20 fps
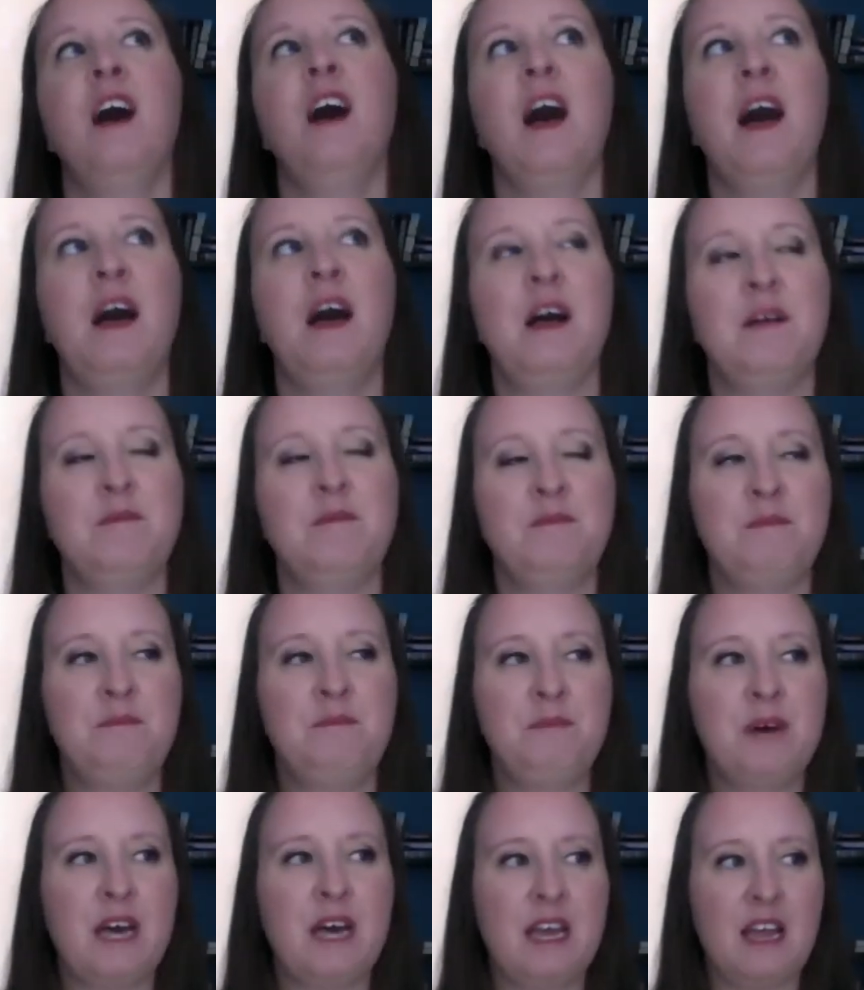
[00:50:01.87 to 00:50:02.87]
But
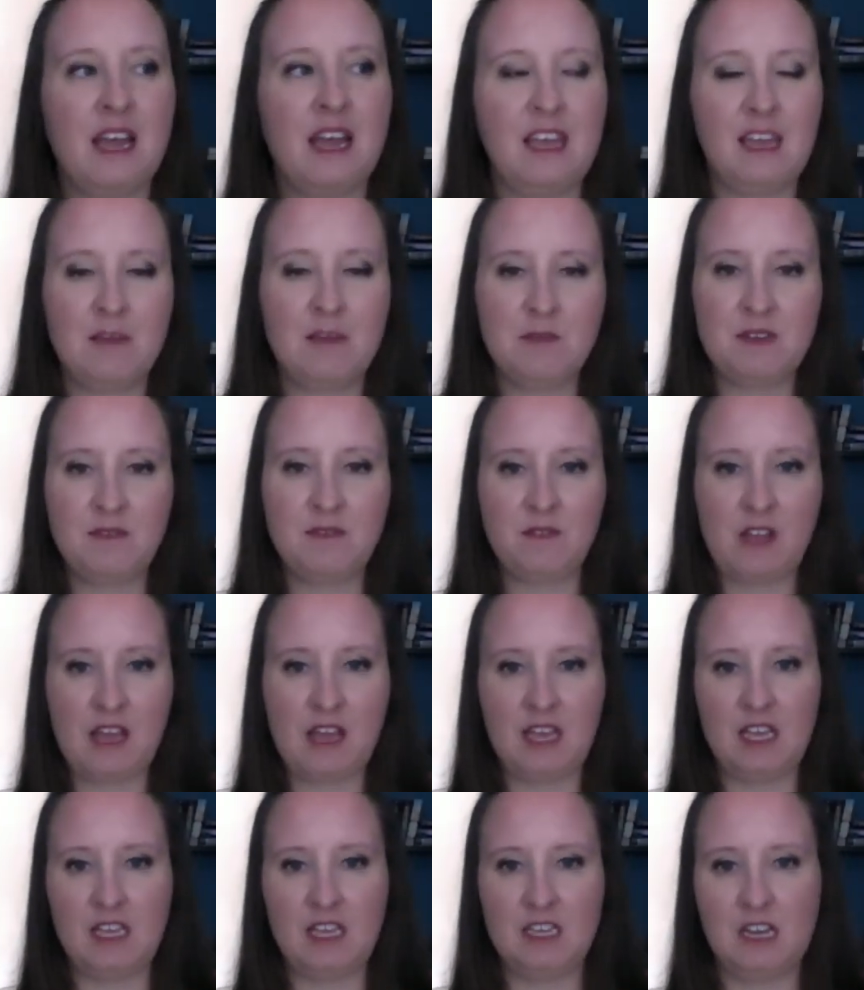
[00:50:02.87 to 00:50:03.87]
I am going to fly
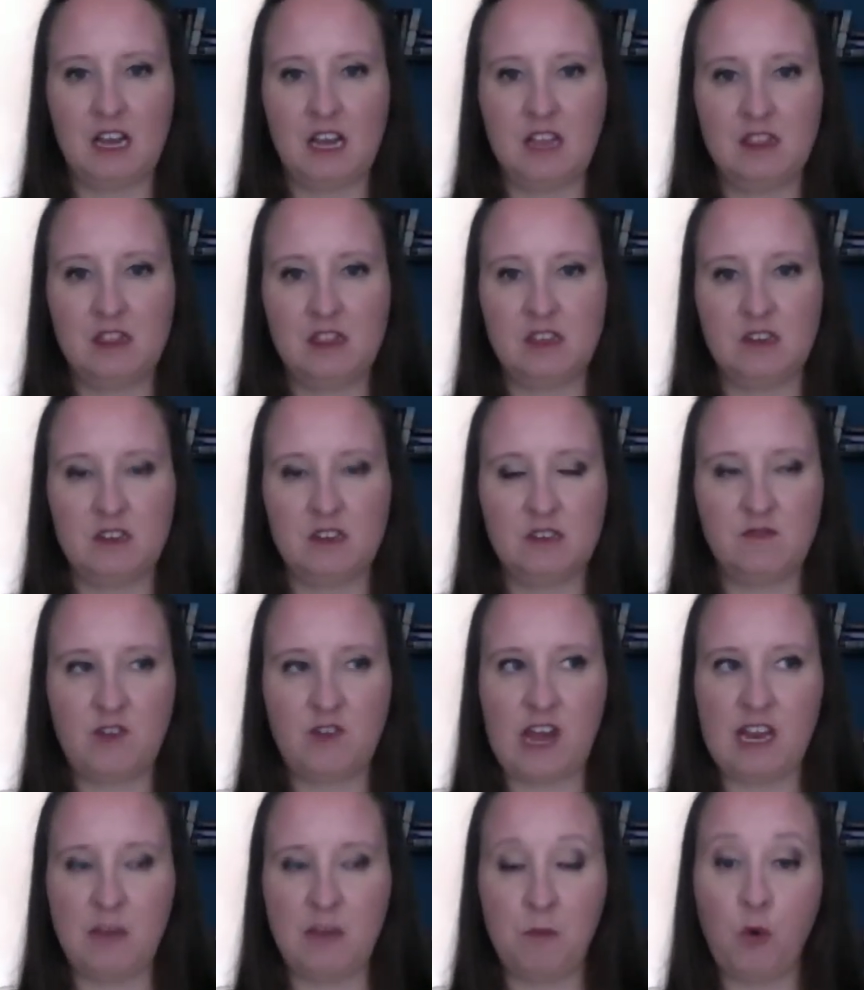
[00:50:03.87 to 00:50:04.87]
in on
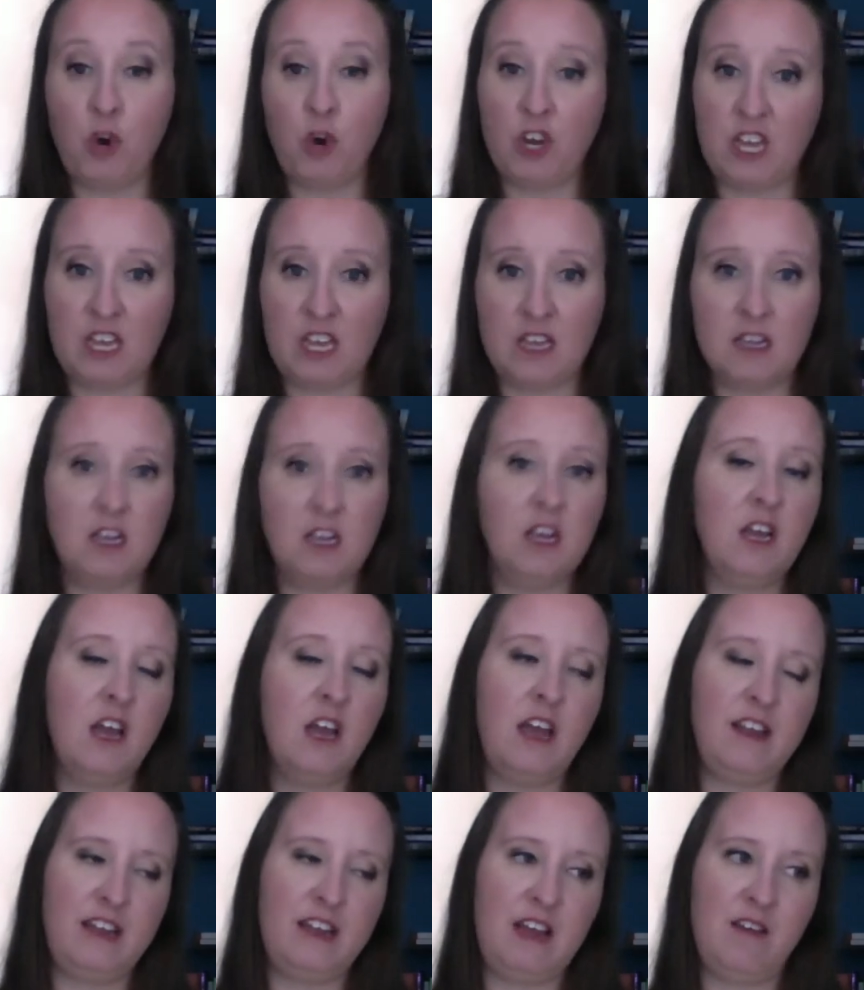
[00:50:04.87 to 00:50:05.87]
Friday morning
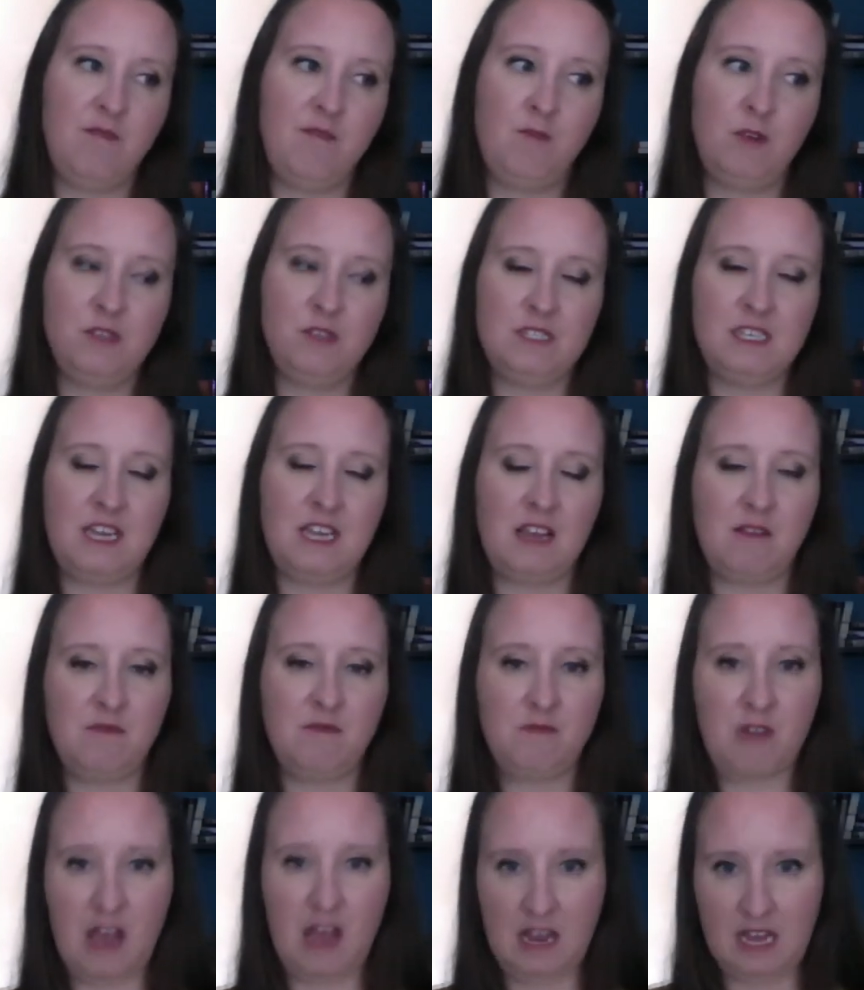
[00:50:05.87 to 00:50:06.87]
and have most of the day on
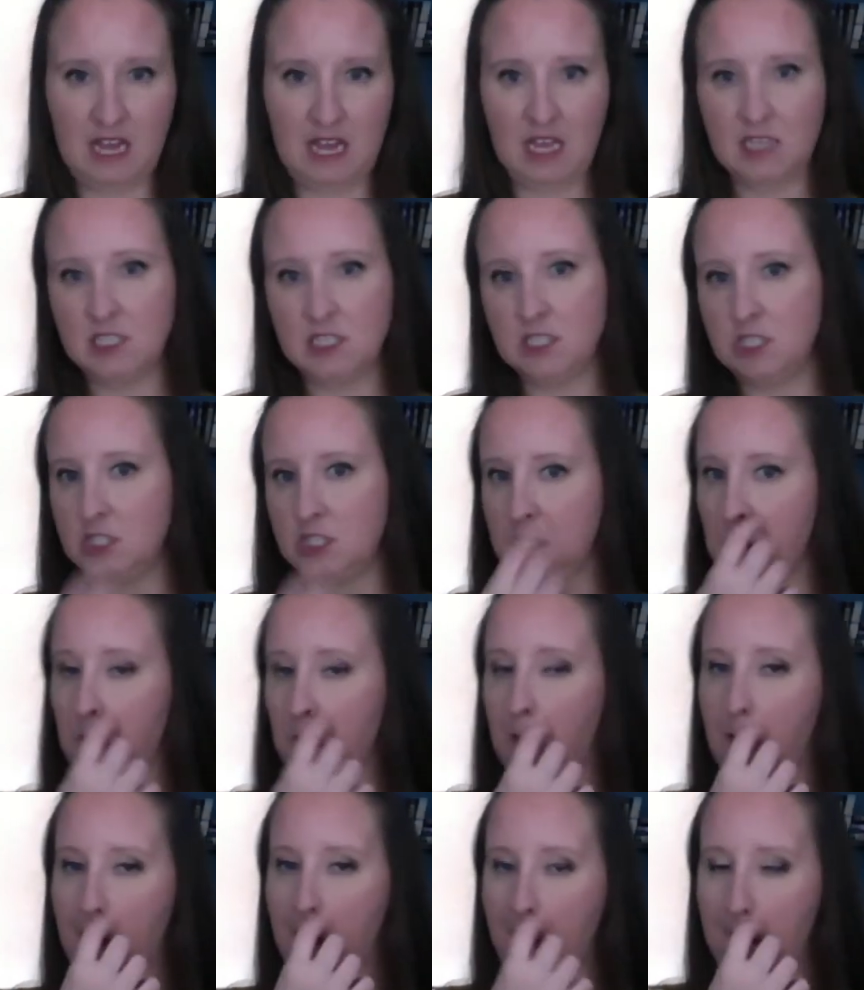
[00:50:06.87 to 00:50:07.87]
Friday to do
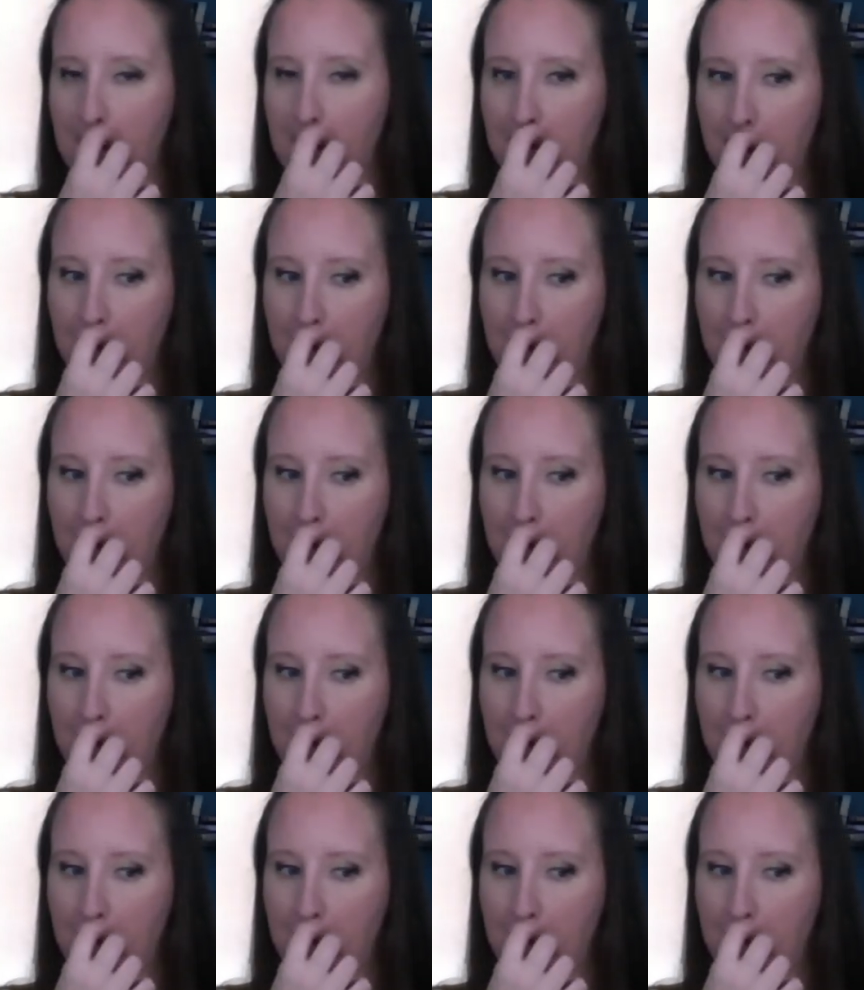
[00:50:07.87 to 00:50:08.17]
a